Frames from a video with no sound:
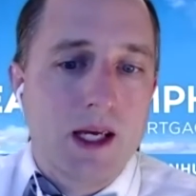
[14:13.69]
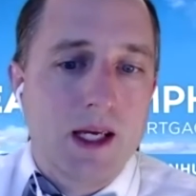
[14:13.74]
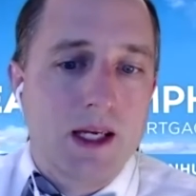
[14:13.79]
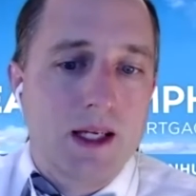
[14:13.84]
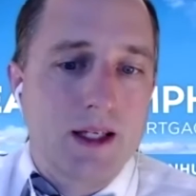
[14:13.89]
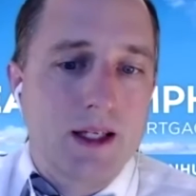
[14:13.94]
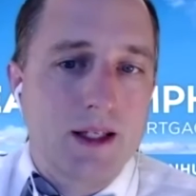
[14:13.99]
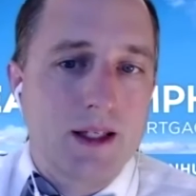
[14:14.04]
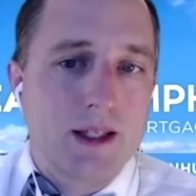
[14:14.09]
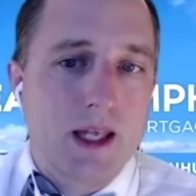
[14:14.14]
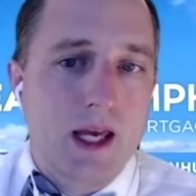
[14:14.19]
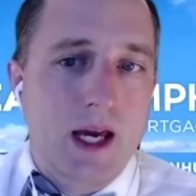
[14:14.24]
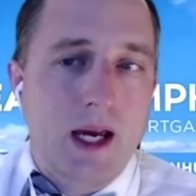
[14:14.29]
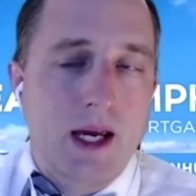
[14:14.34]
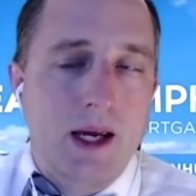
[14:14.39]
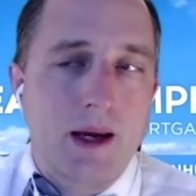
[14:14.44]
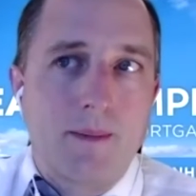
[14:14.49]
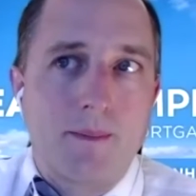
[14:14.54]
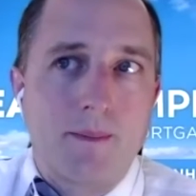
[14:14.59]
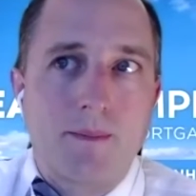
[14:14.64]
Is
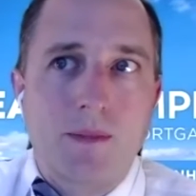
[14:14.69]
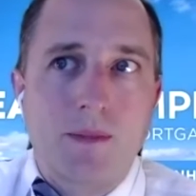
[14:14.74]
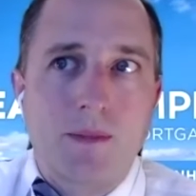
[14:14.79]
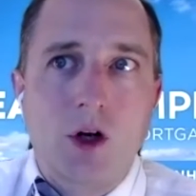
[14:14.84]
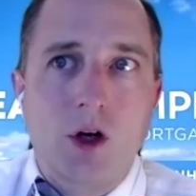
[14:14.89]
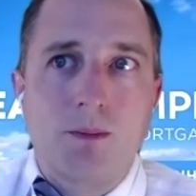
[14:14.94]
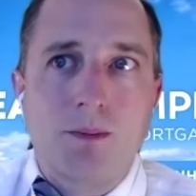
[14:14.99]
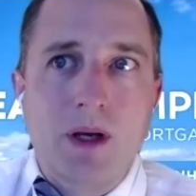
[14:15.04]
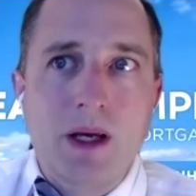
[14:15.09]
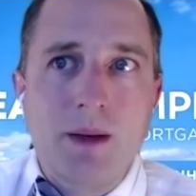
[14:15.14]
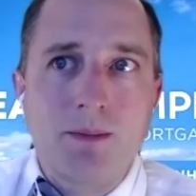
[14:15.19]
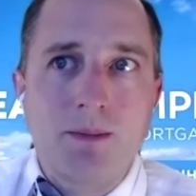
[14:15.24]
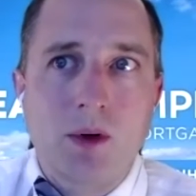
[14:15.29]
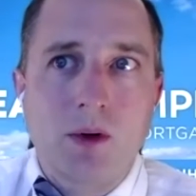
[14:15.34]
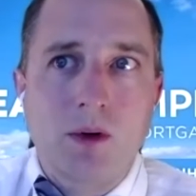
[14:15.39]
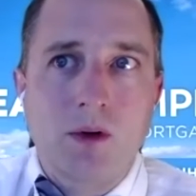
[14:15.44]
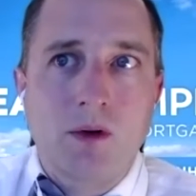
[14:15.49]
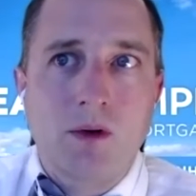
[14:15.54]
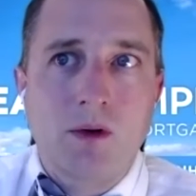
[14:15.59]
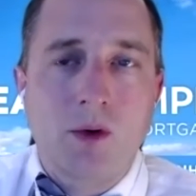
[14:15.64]
that
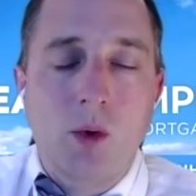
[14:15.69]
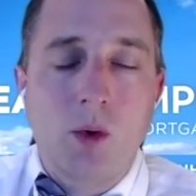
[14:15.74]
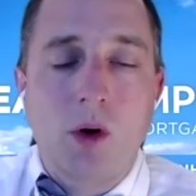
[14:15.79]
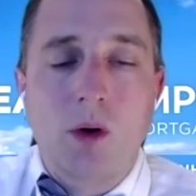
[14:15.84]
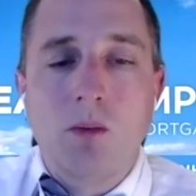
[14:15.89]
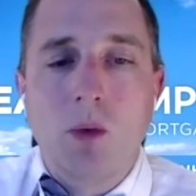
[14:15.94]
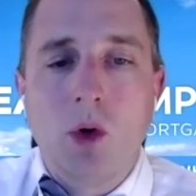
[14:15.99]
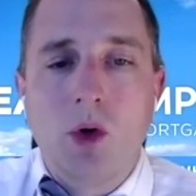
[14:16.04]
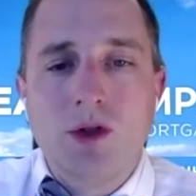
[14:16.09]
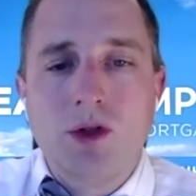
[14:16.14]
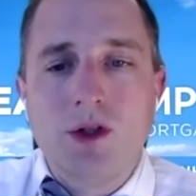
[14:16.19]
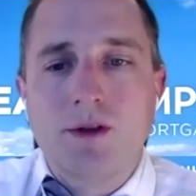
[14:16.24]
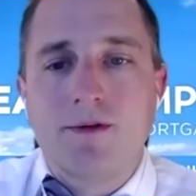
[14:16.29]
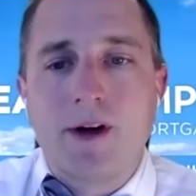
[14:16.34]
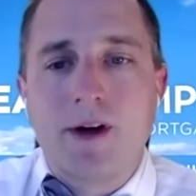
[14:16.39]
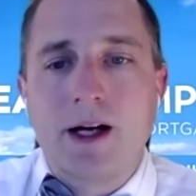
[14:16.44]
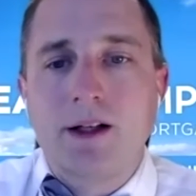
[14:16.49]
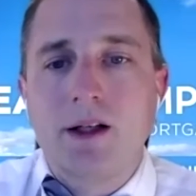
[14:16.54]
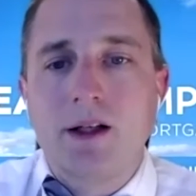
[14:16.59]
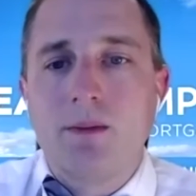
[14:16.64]
people who are most
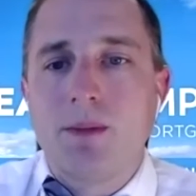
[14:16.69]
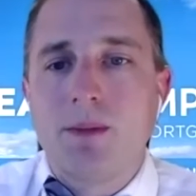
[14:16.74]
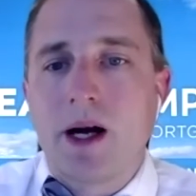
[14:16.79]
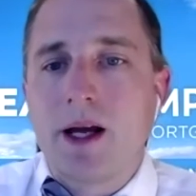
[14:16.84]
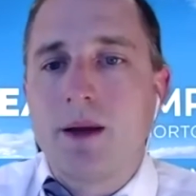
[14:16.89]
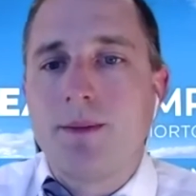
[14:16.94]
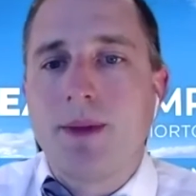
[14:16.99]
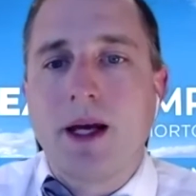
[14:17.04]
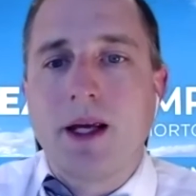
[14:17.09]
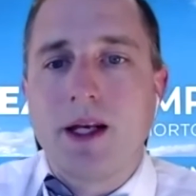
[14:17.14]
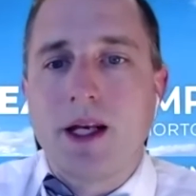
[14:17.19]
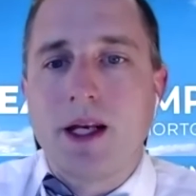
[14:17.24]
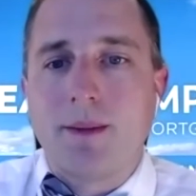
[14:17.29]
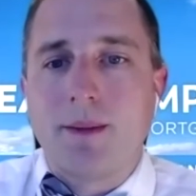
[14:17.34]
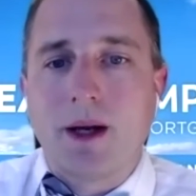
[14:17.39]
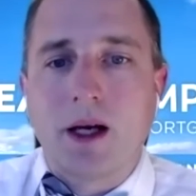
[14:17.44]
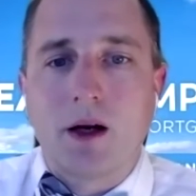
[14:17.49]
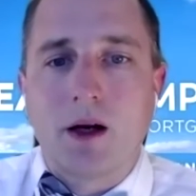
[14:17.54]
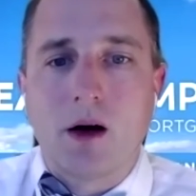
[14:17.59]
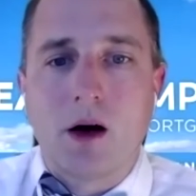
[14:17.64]
affected by the
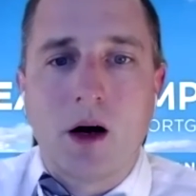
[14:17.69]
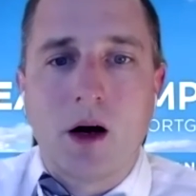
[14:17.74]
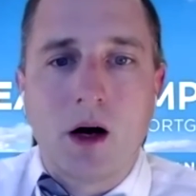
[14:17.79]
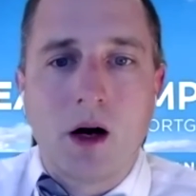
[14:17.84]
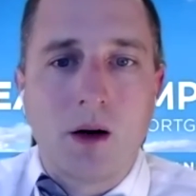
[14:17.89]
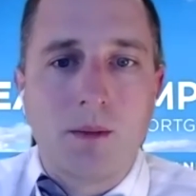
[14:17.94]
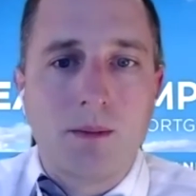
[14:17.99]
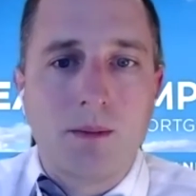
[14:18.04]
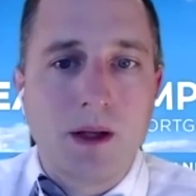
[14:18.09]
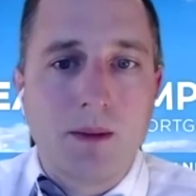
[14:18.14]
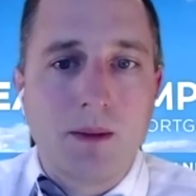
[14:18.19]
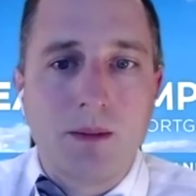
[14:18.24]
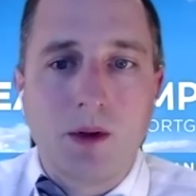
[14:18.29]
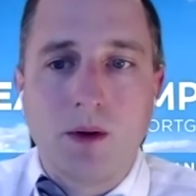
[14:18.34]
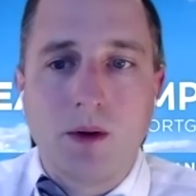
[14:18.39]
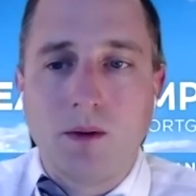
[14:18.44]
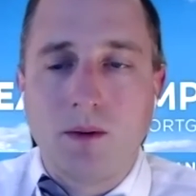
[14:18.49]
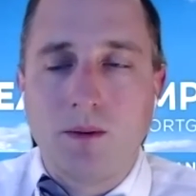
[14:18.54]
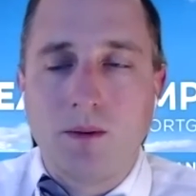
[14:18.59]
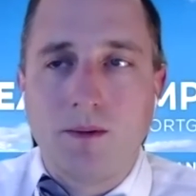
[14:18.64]
pandemic are
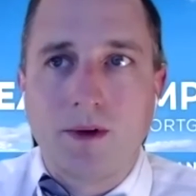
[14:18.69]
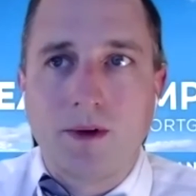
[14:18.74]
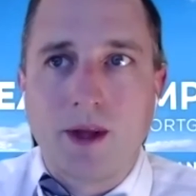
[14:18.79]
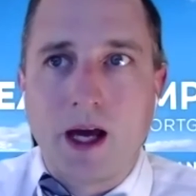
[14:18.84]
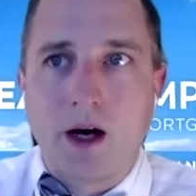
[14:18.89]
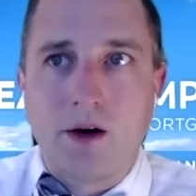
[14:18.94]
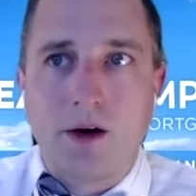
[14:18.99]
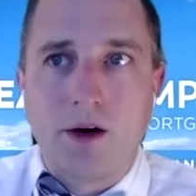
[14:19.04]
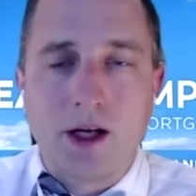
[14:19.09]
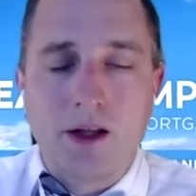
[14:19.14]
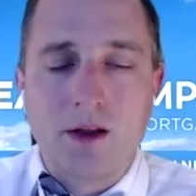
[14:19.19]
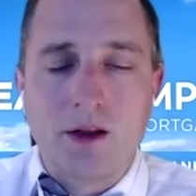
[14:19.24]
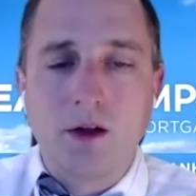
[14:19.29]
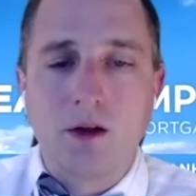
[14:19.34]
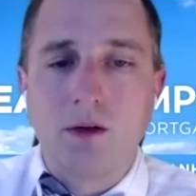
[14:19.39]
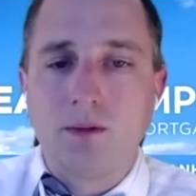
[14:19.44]
people that are in